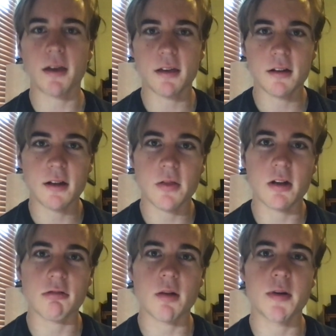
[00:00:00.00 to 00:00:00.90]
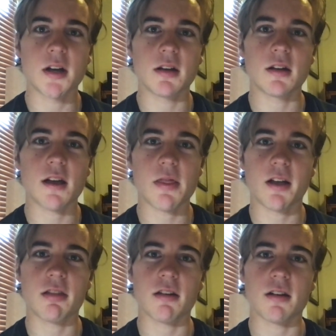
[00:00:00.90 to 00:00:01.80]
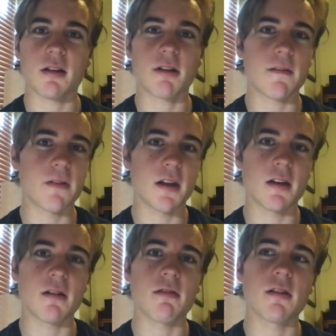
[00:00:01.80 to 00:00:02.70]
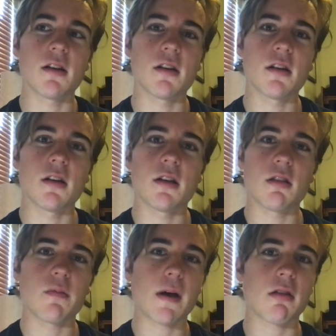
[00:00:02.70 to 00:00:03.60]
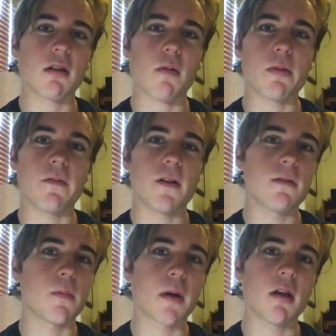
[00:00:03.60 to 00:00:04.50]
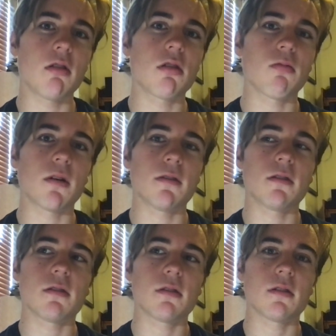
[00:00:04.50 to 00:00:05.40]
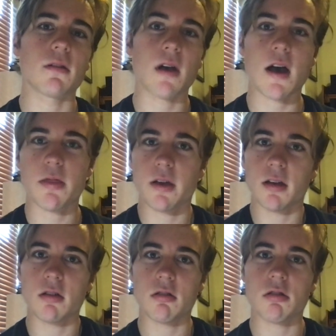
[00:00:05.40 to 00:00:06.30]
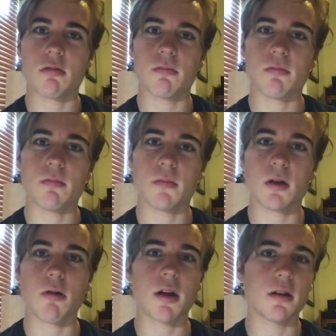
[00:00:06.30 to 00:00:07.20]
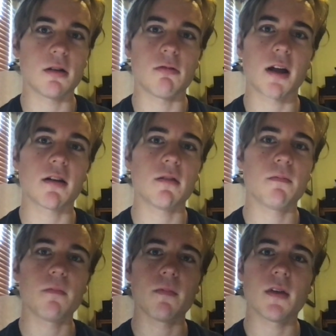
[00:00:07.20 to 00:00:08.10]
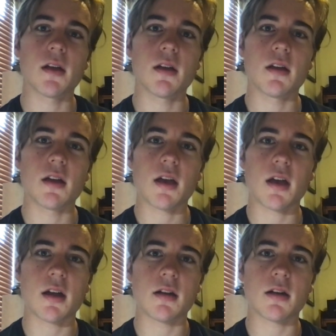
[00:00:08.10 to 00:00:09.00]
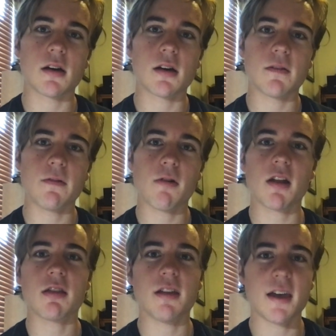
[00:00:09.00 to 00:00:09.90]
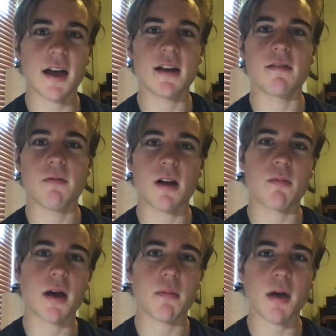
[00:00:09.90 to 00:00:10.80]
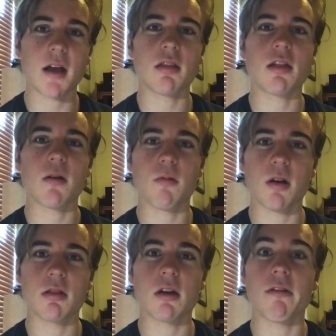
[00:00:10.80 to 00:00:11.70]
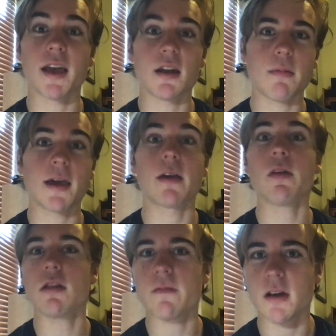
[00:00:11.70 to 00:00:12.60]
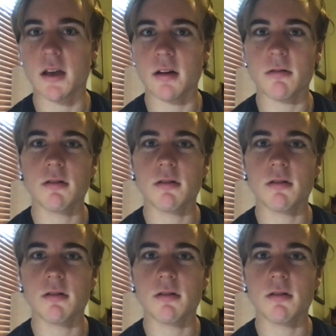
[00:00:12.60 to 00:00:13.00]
it in the description. I think it's a great video. It's about his album The Future Bites, which I think is quite a good record. And if you want to see kind of where my mindset was going into making this video,